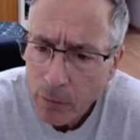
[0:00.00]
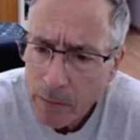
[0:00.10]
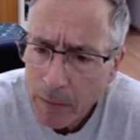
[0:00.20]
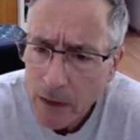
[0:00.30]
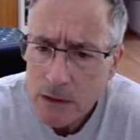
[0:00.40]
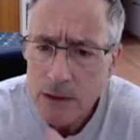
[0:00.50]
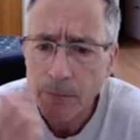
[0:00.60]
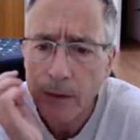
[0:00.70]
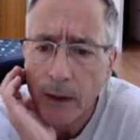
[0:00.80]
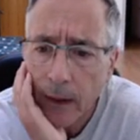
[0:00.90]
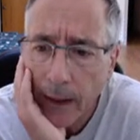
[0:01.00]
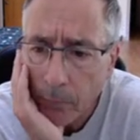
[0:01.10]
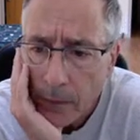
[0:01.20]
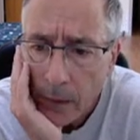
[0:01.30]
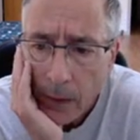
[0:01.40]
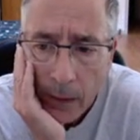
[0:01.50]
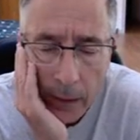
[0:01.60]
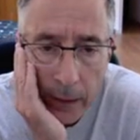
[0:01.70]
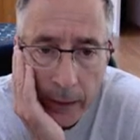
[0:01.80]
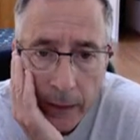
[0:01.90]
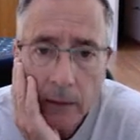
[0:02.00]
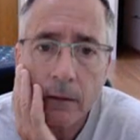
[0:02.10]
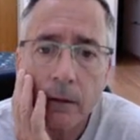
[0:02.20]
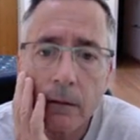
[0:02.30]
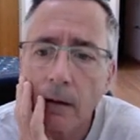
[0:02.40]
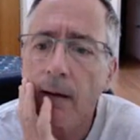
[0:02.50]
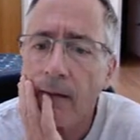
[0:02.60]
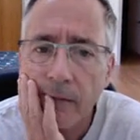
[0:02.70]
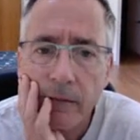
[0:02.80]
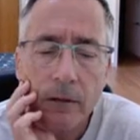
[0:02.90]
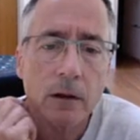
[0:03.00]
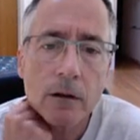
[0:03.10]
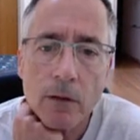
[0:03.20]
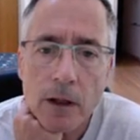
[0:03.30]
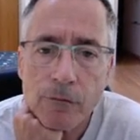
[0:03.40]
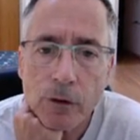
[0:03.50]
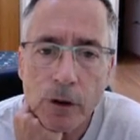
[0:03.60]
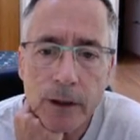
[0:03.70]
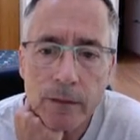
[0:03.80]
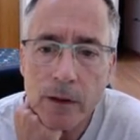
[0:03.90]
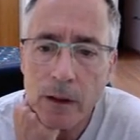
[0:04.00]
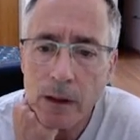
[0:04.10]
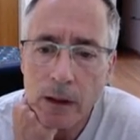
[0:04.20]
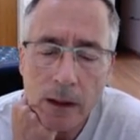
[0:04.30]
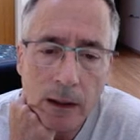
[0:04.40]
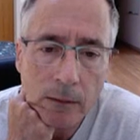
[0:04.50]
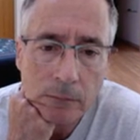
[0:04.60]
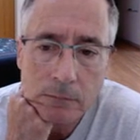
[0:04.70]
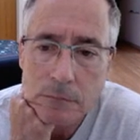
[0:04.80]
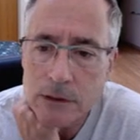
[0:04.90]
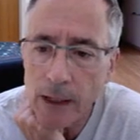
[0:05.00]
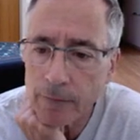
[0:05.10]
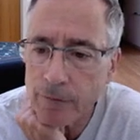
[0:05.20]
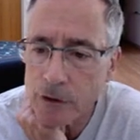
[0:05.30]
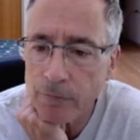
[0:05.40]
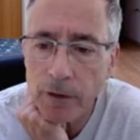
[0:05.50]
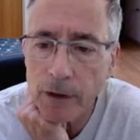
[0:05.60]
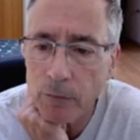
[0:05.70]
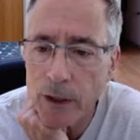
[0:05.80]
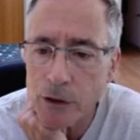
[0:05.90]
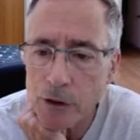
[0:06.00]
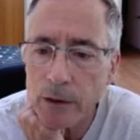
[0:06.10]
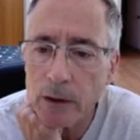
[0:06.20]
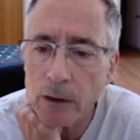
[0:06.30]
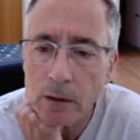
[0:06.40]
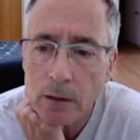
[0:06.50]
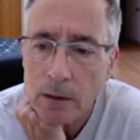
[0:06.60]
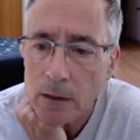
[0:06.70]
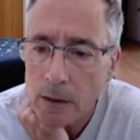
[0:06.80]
3 minutes, something like that. And if you look at the Stockfish evaluation here,